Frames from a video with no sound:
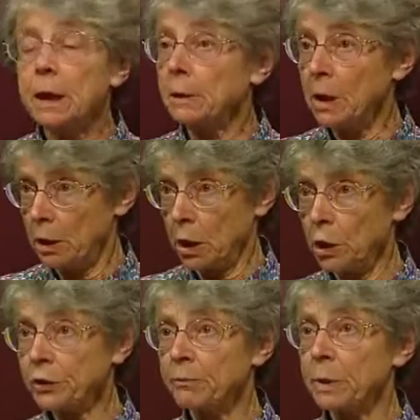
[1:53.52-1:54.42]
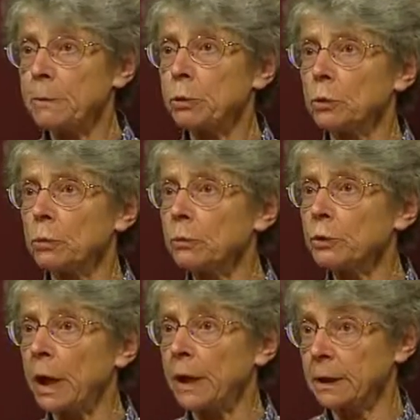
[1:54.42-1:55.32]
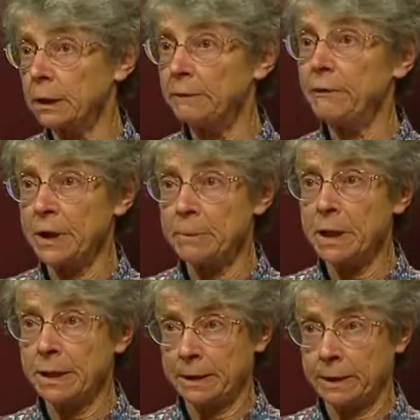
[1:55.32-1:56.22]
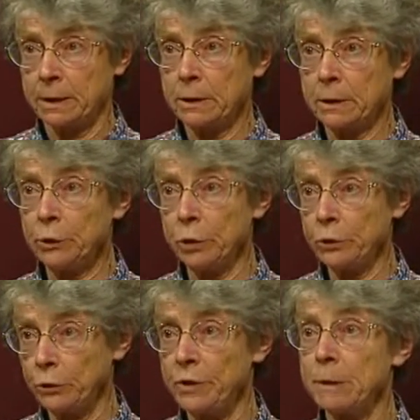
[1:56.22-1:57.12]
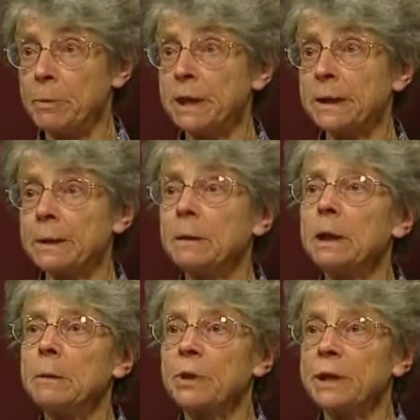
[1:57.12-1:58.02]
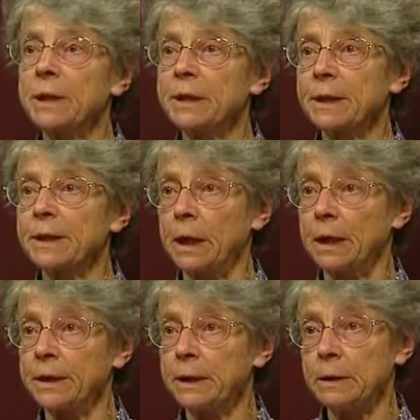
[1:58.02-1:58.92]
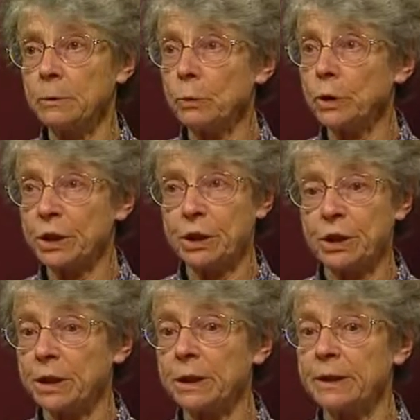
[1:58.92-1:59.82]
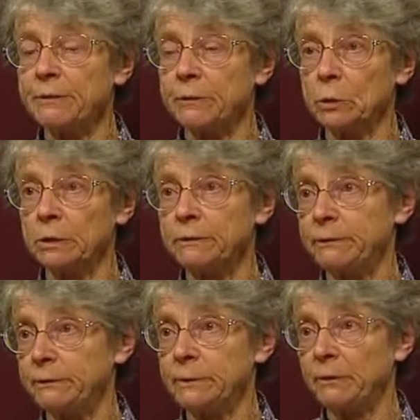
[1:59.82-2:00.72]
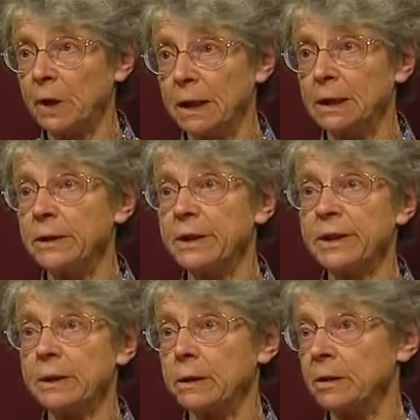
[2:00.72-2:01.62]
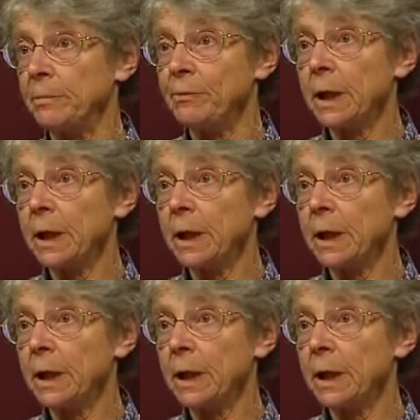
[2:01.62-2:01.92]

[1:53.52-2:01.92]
And a lot of people try to live their best, you know, do their best, but in a society which is full of violence and